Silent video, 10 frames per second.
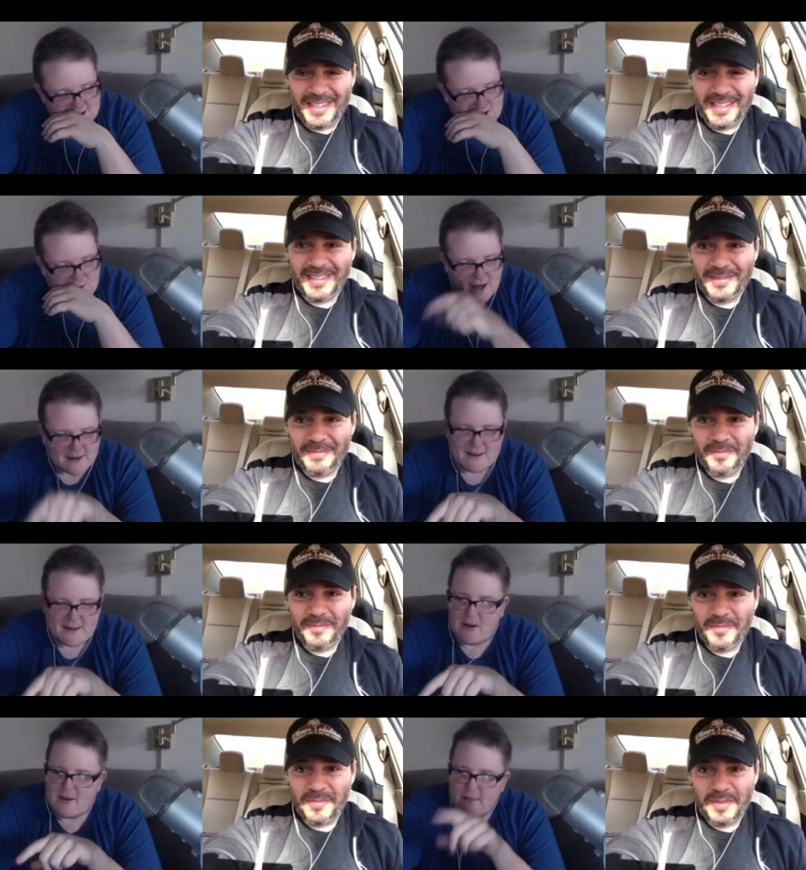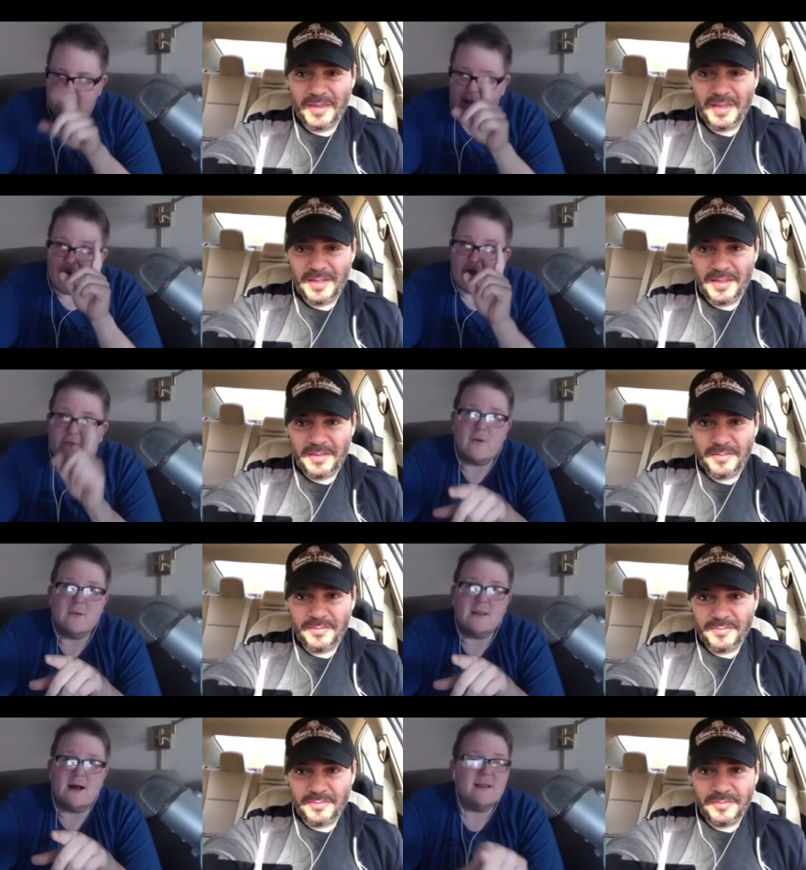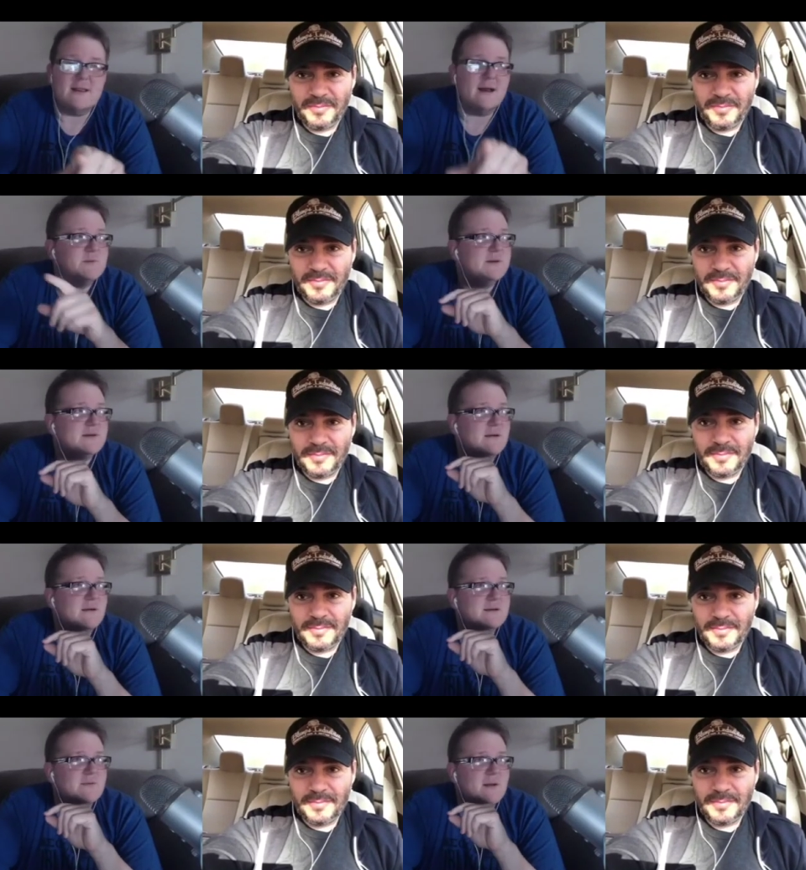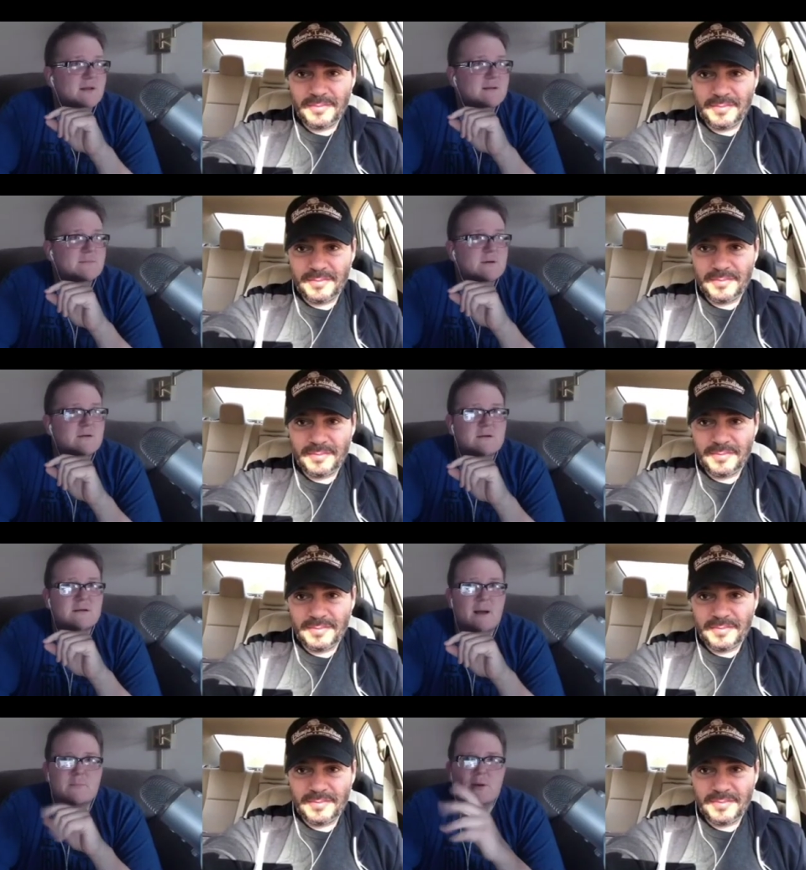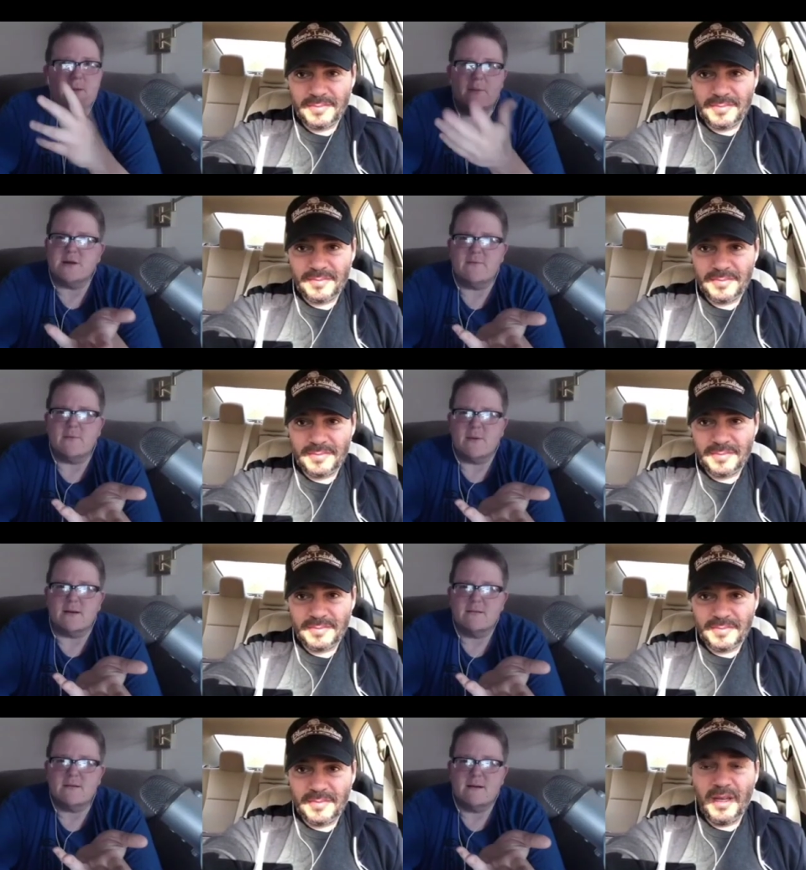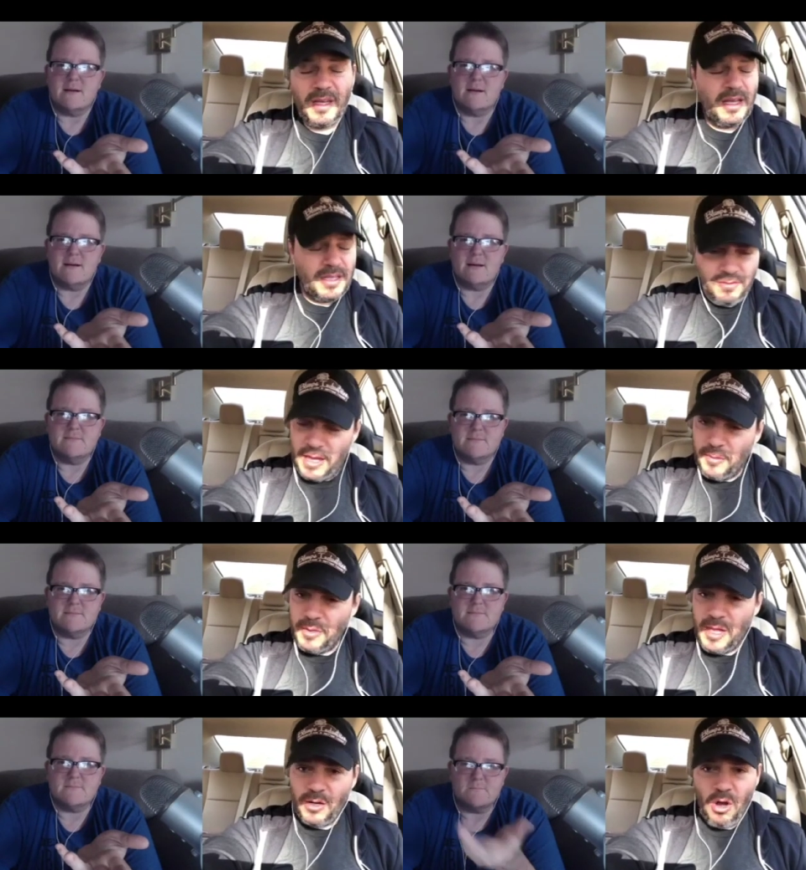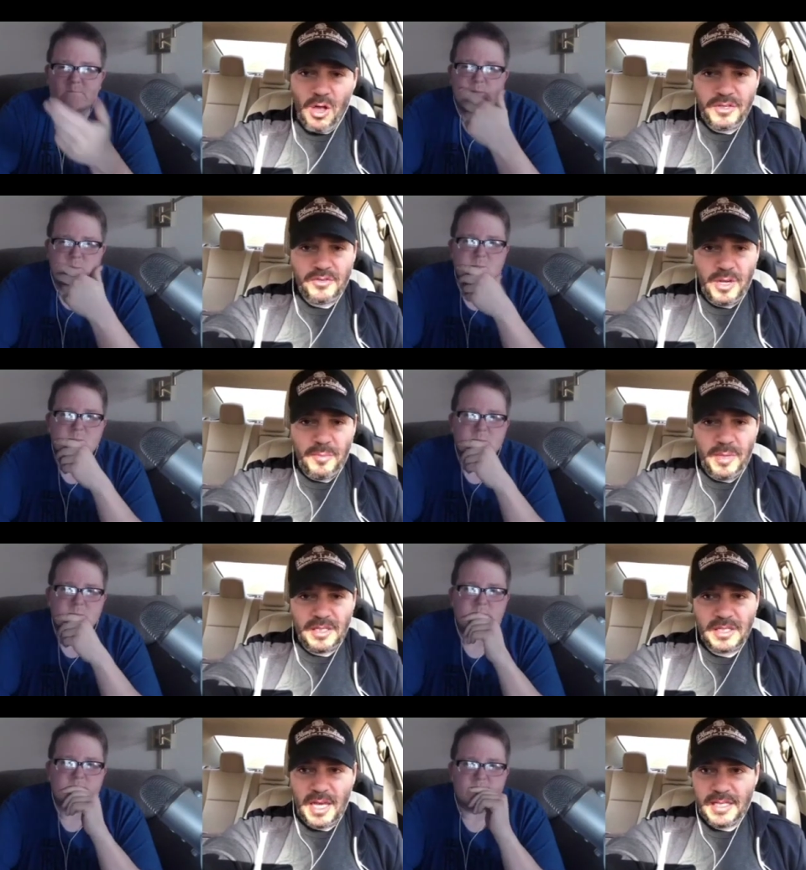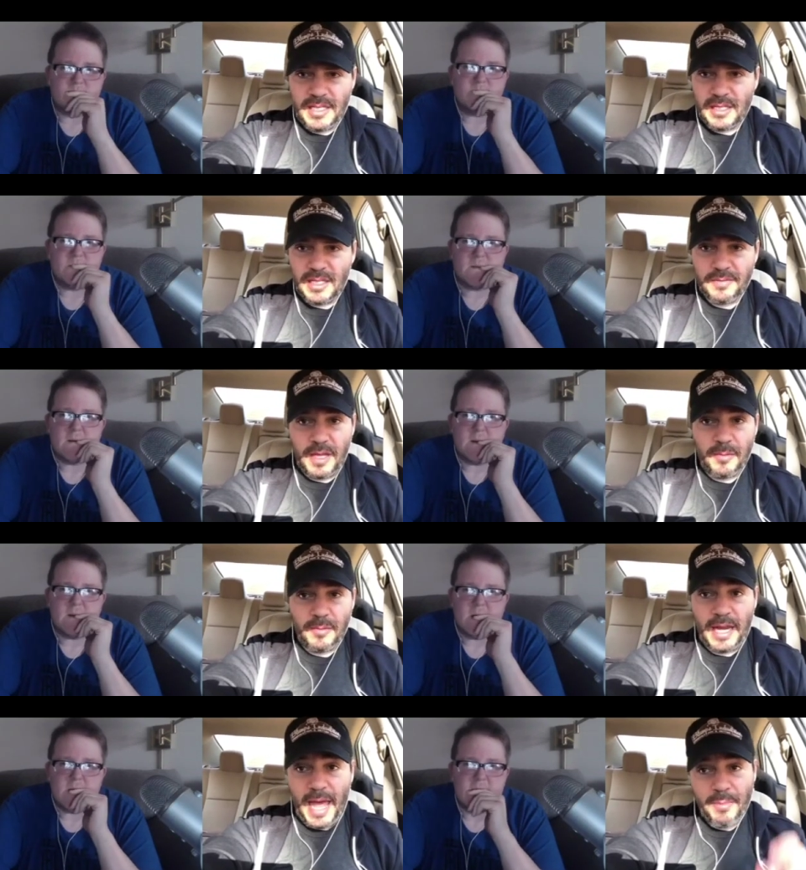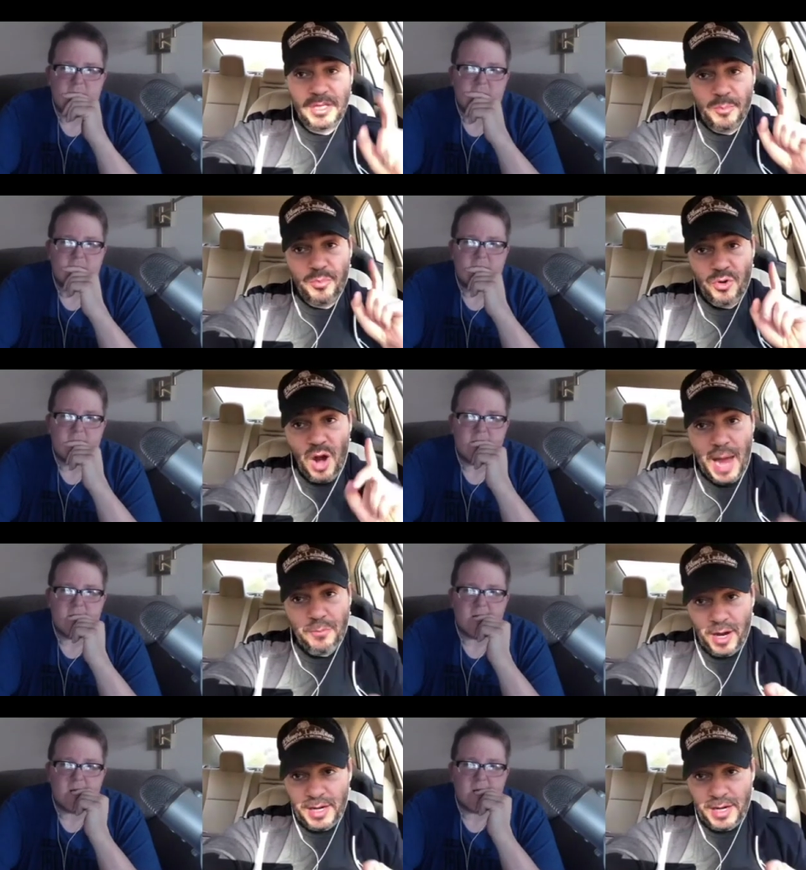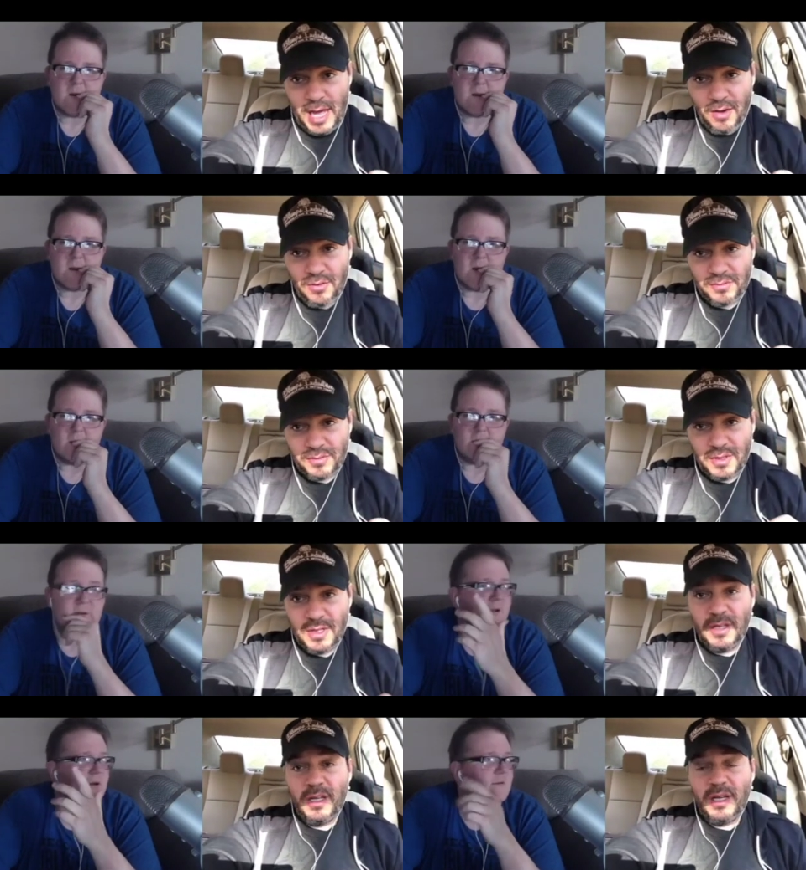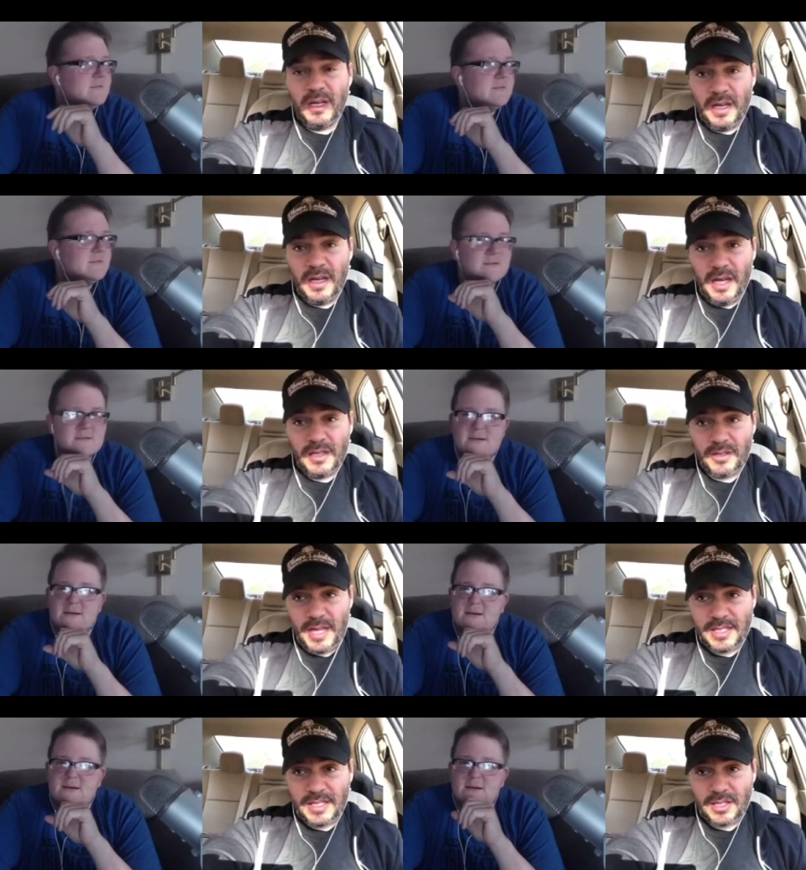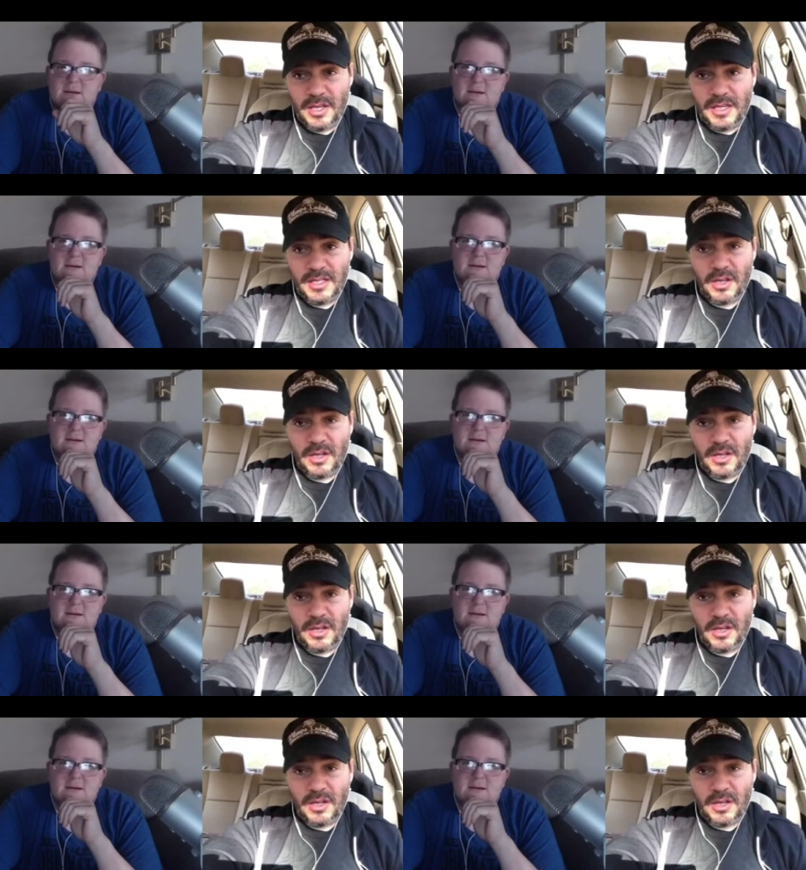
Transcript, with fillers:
Speaker 1: So check them out, and then also uh, Last Movie Star is available uh, pretty much everywhere. Uh, it's on...
Speaker 2: available on all the streaming sites. It's available on Amazon Prime right now. Oh, there you go. Uh, so that's good.